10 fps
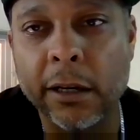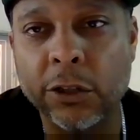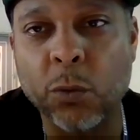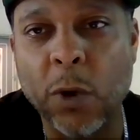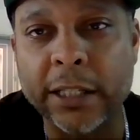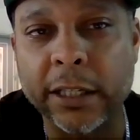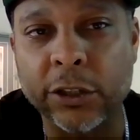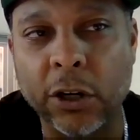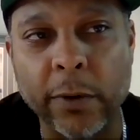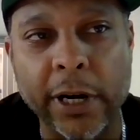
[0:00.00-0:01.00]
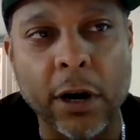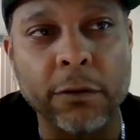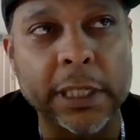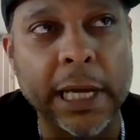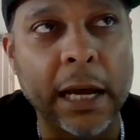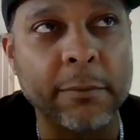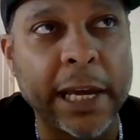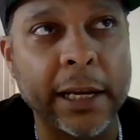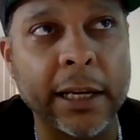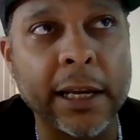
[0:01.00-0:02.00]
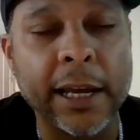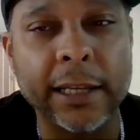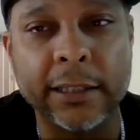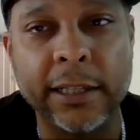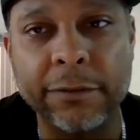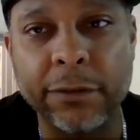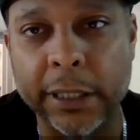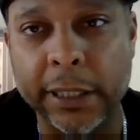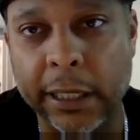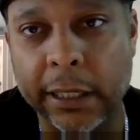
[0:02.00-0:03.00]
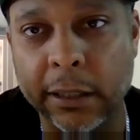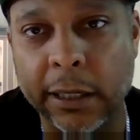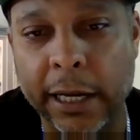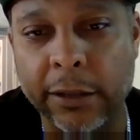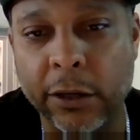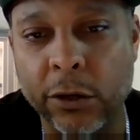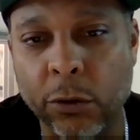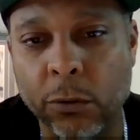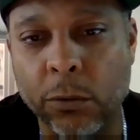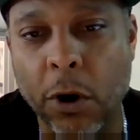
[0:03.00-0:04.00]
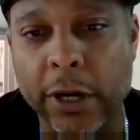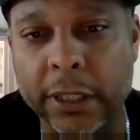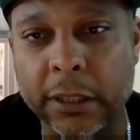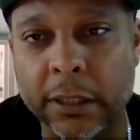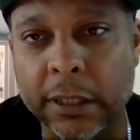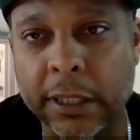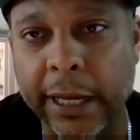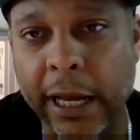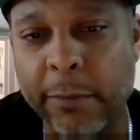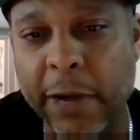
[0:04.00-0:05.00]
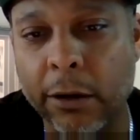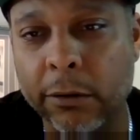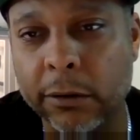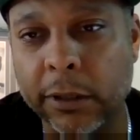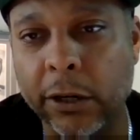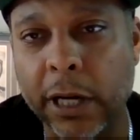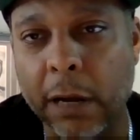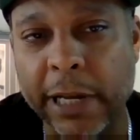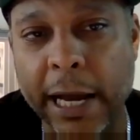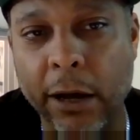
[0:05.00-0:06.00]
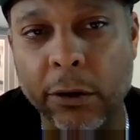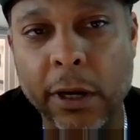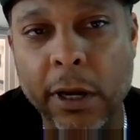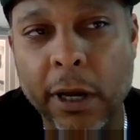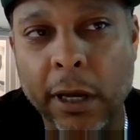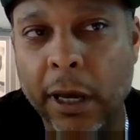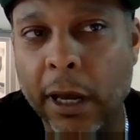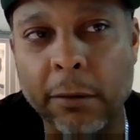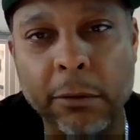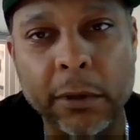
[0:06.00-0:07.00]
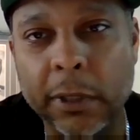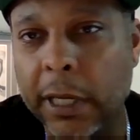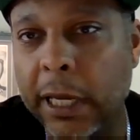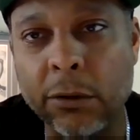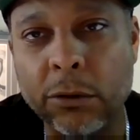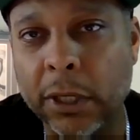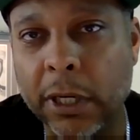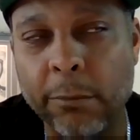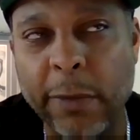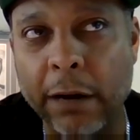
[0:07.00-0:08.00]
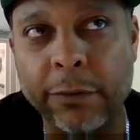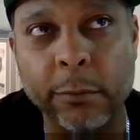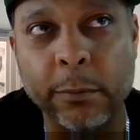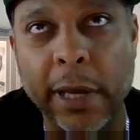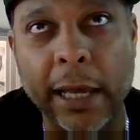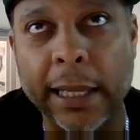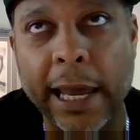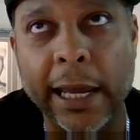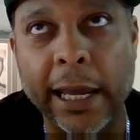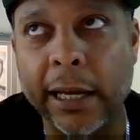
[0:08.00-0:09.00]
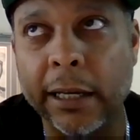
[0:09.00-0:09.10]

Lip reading: just watching his career over time, man, it's different than kind of the new artists that are coming out. He used to come back from LA